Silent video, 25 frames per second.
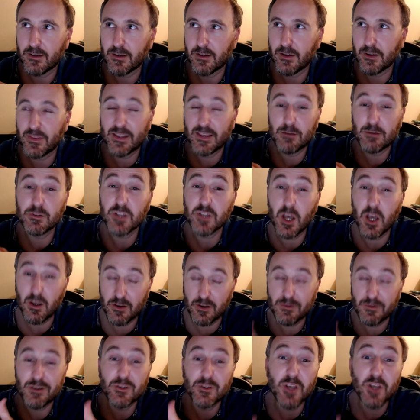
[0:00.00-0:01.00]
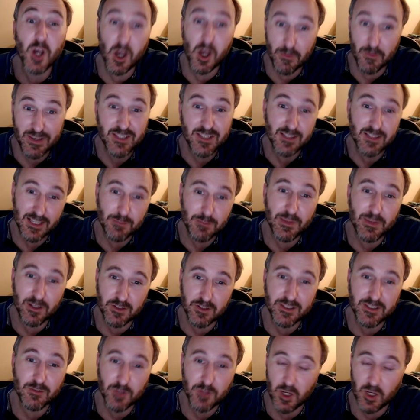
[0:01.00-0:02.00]
think it was Hermes. Let's be honest,
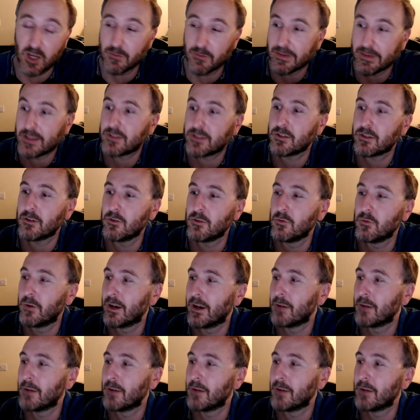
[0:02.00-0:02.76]
it was Hermes who